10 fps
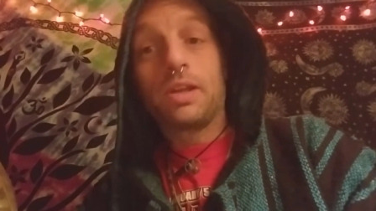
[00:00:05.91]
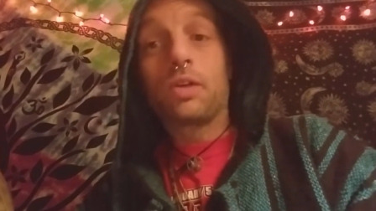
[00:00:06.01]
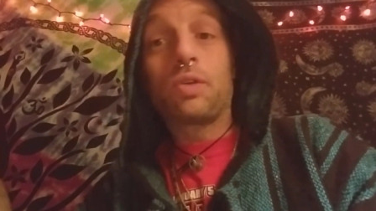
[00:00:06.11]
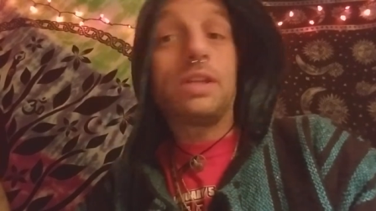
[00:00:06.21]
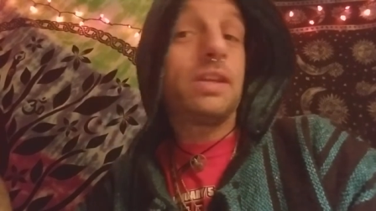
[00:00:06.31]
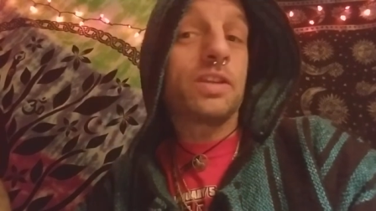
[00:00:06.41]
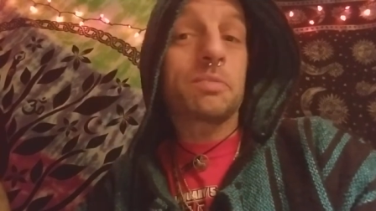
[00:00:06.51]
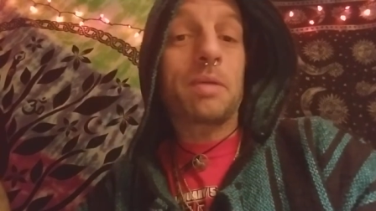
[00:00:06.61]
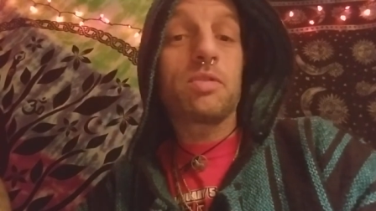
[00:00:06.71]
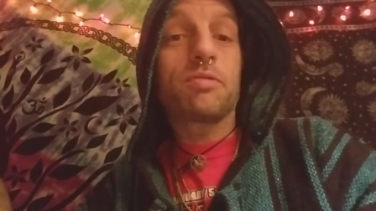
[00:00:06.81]
Greetings,
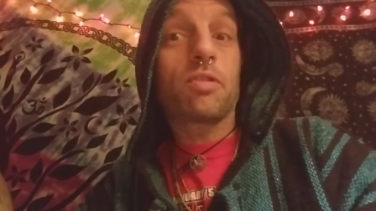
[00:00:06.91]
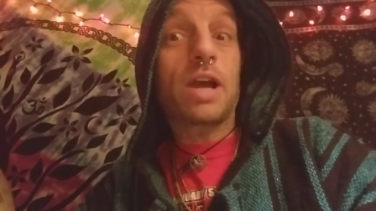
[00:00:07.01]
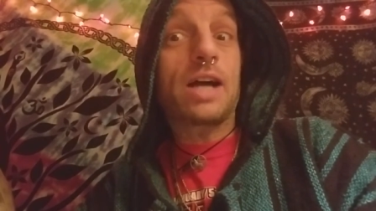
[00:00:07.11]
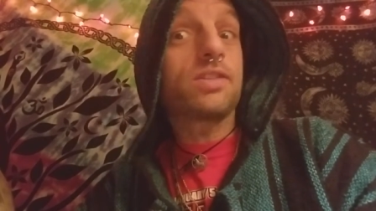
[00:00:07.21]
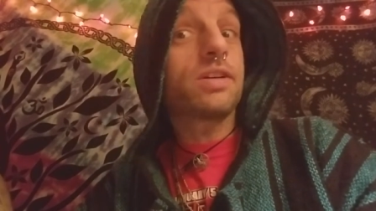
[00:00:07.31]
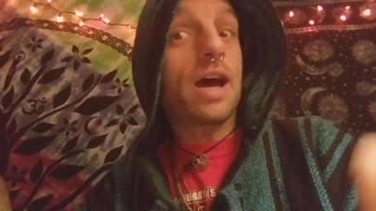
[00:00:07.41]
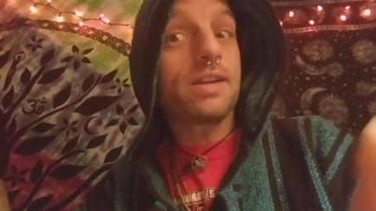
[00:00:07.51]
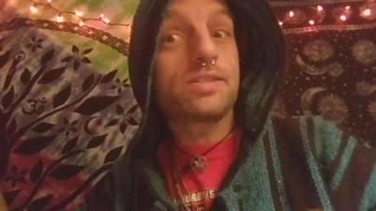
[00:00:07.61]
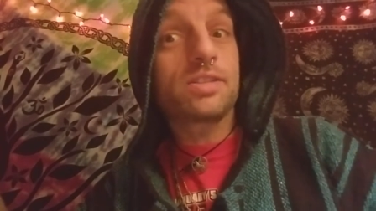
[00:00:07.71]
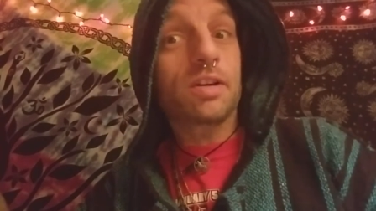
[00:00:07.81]
my beautiful gods and
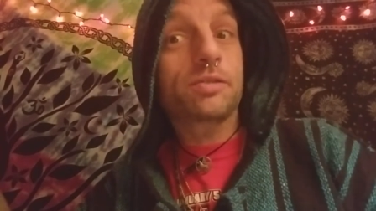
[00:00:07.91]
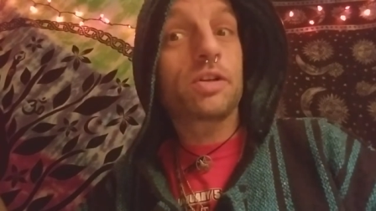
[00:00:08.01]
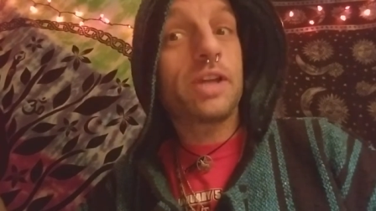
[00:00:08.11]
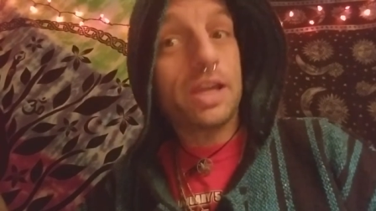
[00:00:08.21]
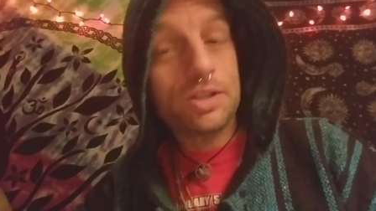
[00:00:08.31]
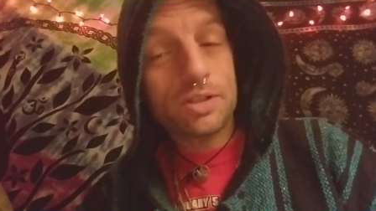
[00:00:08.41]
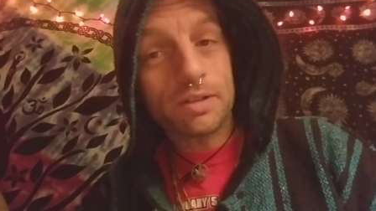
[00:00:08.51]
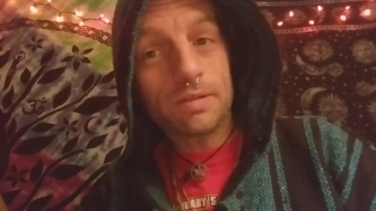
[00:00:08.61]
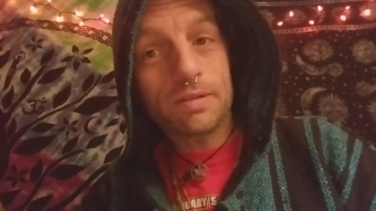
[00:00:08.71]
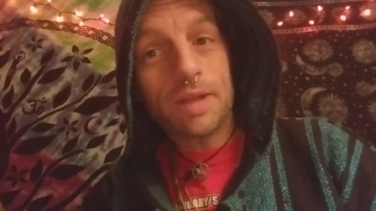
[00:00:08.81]
goddesses of
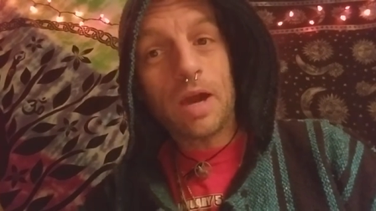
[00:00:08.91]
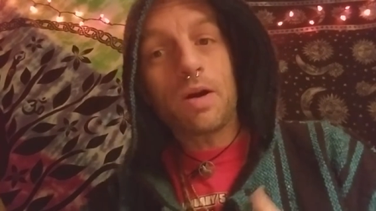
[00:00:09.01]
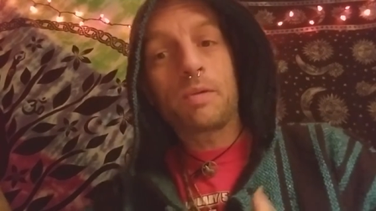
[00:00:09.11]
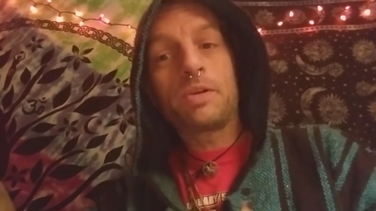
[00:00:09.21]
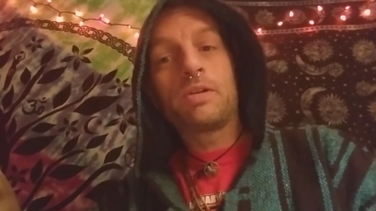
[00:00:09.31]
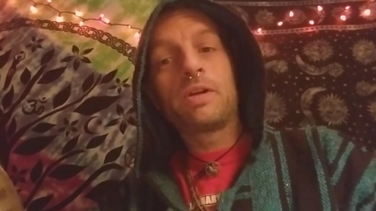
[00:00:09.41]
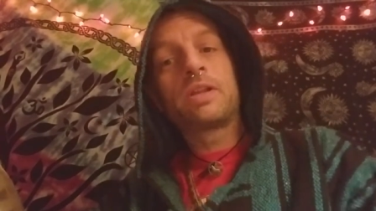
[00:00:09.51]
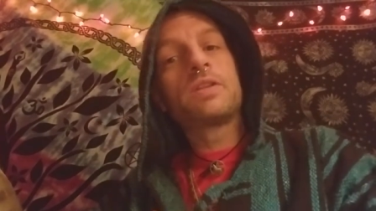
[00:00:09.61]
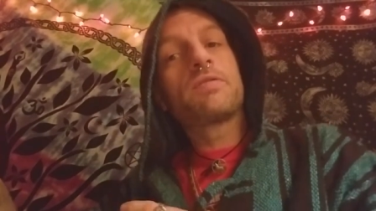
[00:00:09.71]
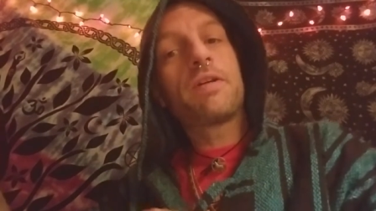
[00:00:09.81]
creation. How are we doing
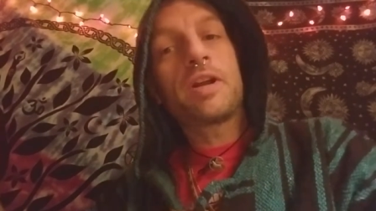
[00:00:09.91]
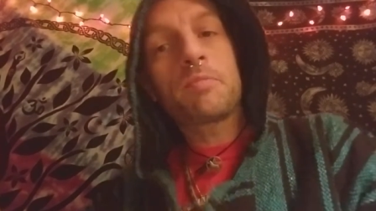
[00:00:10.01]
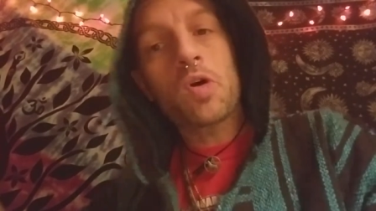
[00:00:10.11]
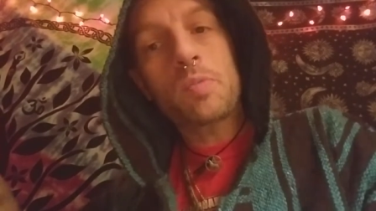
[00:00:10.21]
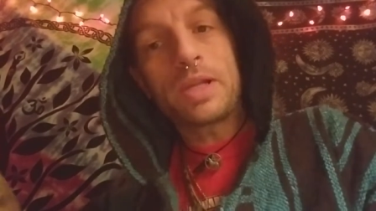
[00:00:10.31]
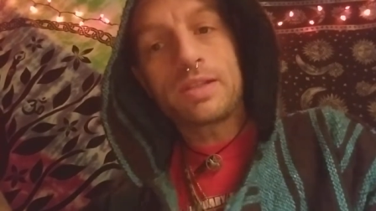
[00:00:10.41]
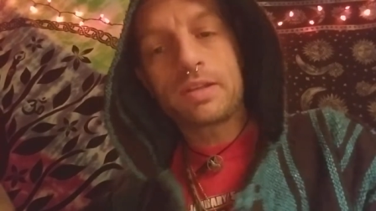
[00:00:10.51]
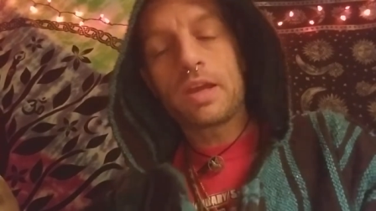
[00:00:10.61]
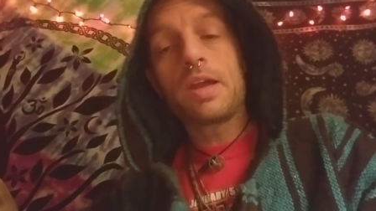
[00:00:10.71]
in this very moment?